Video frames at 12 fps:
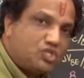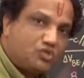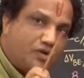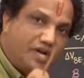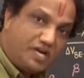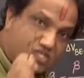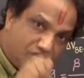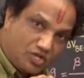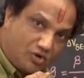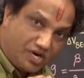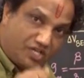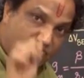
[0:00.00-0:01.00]
so its
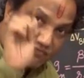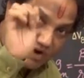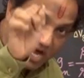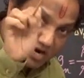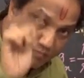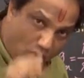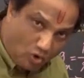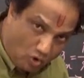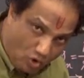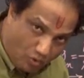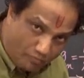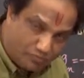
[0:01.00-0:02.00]
unit is 1 upon
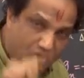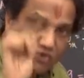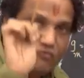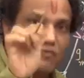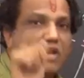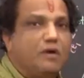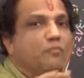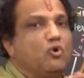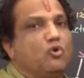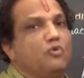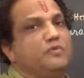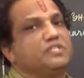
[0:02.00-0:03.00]
ohm. 1
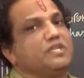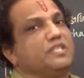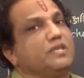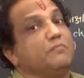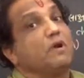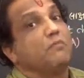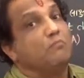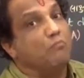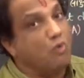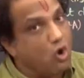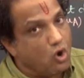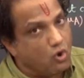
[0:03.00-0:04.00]
upon ohm is nothing but
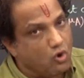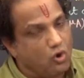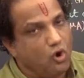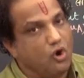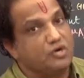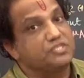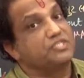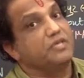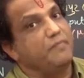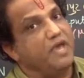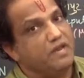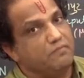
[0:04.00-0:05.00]
mho or
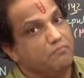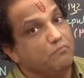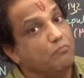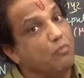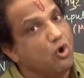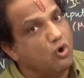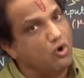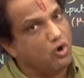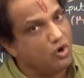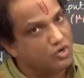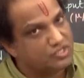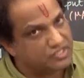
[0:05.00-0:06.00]
Siemen,
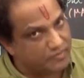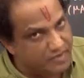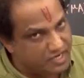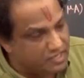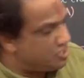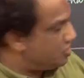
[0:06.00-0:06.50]
mho or Siemen.